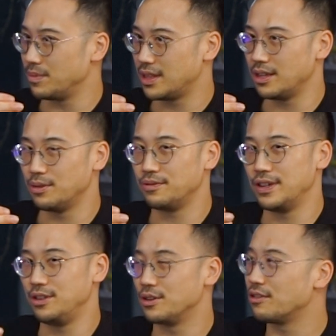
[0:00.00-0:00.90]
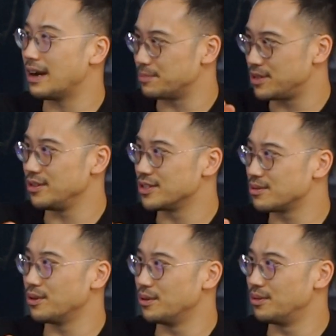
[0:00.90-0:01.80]
they will feed you crap, so you
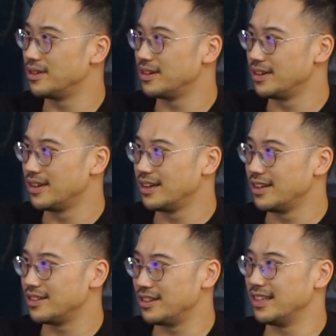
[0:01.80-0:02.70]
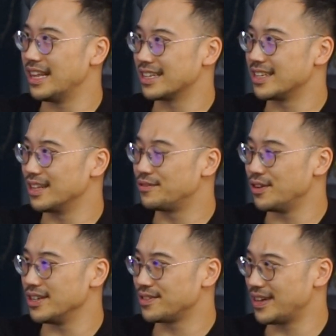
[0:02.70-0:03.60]
scroll to the next
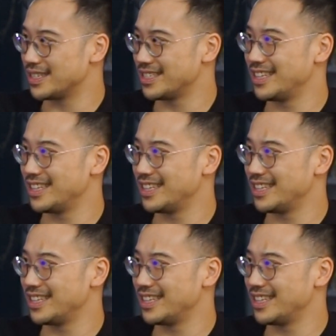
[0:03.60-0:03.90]
advert as fast.